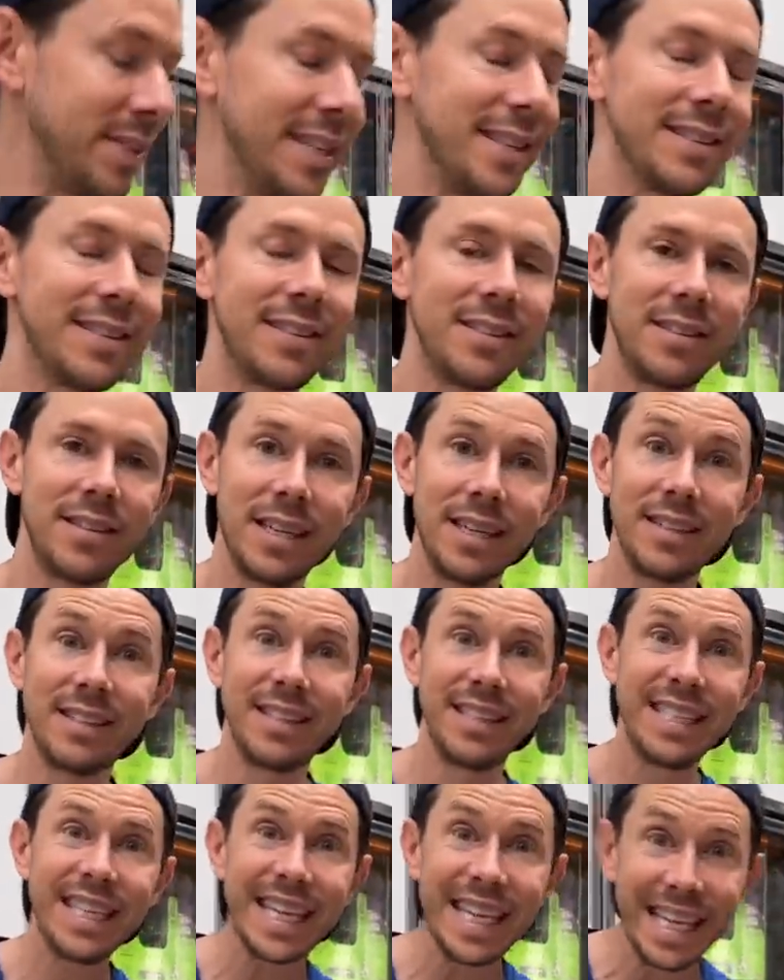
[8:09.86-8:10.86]
is
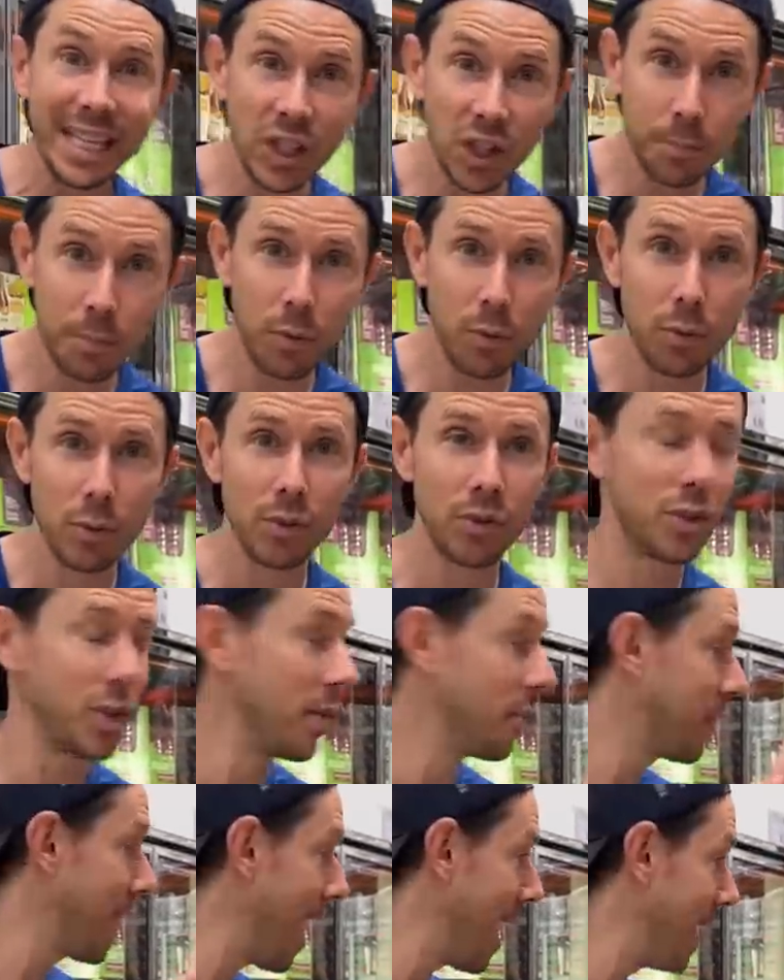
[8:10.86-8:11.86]
six teaspoons
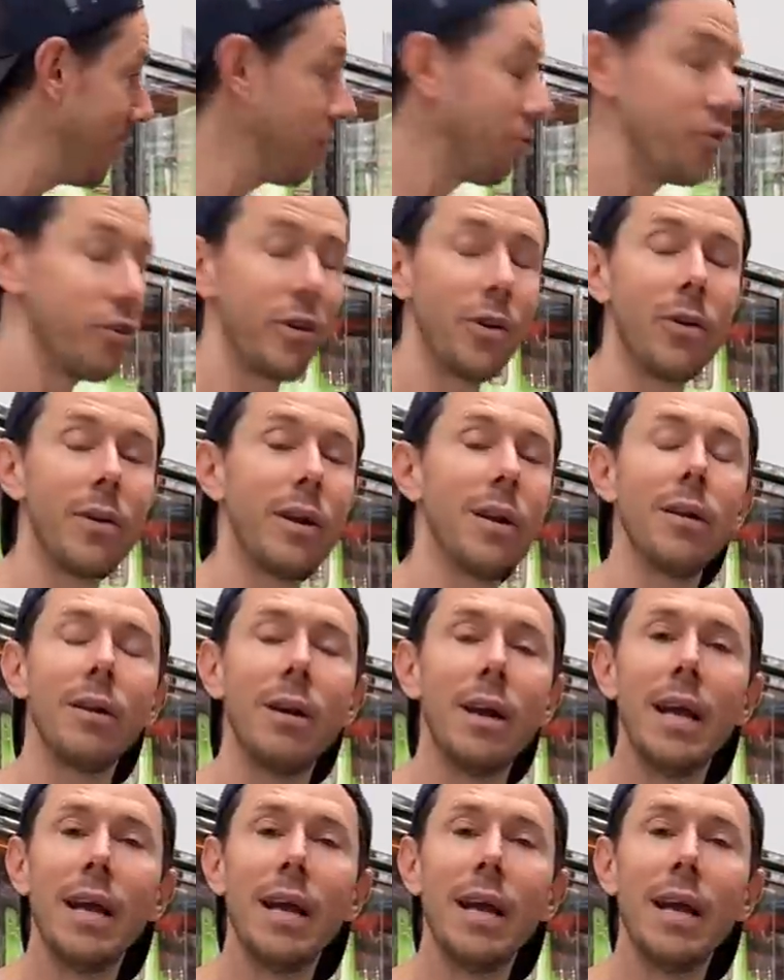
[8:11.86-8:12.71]
of cane sugar here.